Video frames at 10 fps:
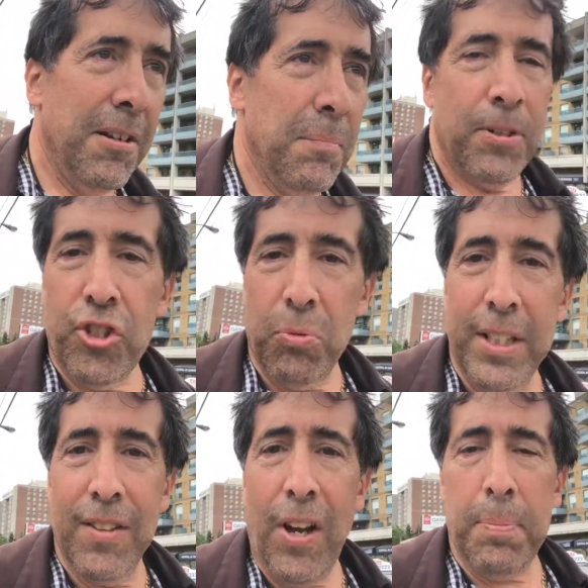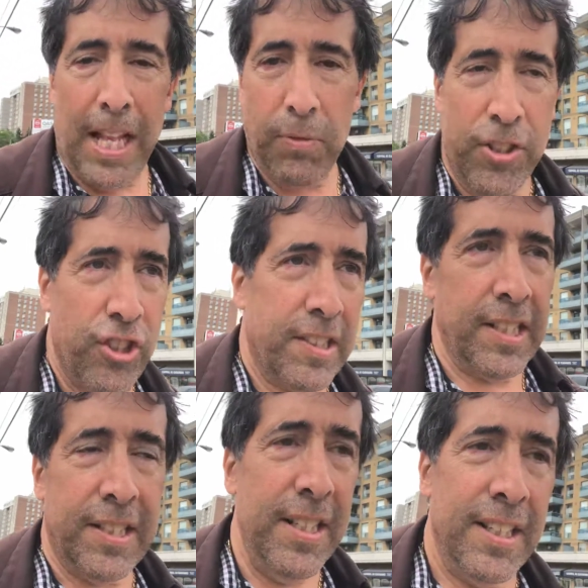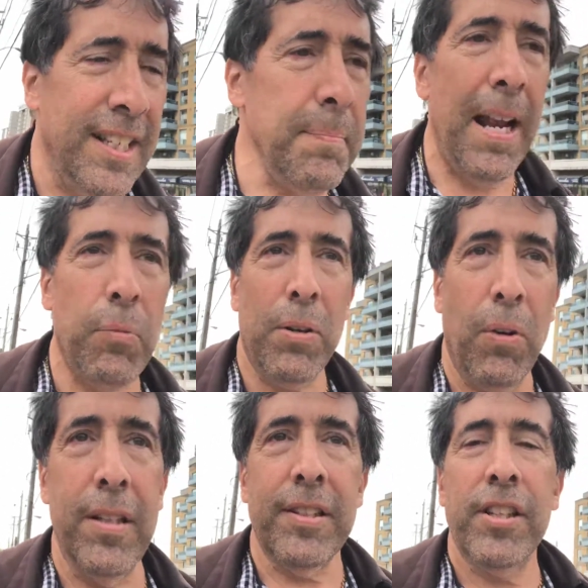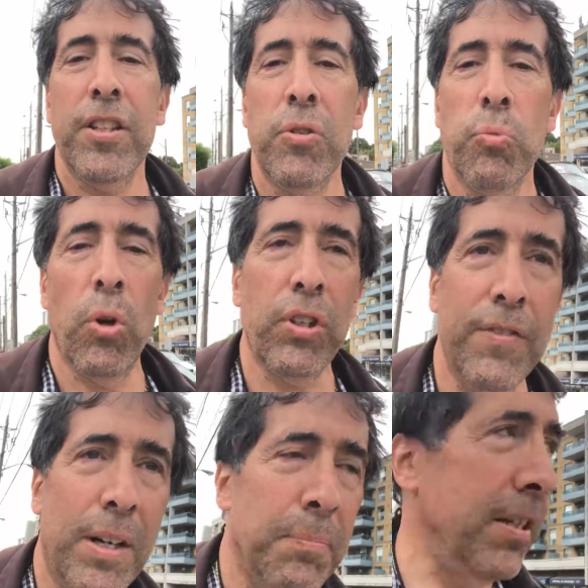But she wouldn't give up, and that's why she succeeded. Didn't matter what it was. Won't give up.